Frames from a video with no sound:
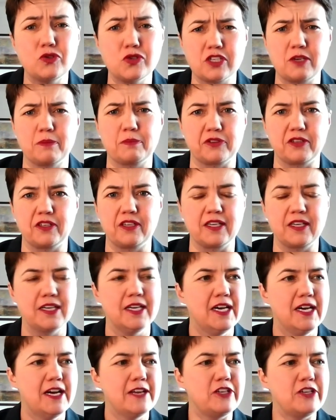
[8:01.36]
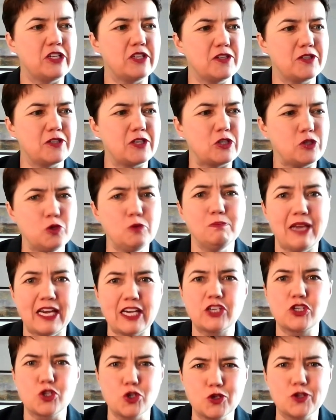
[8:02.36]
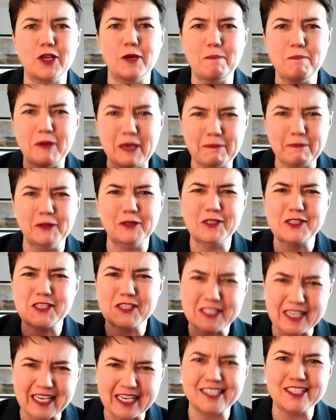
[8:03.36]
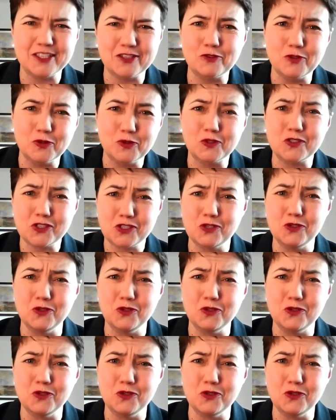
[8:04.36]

do something let me just bring you back you and, sure and finally people stick to the rules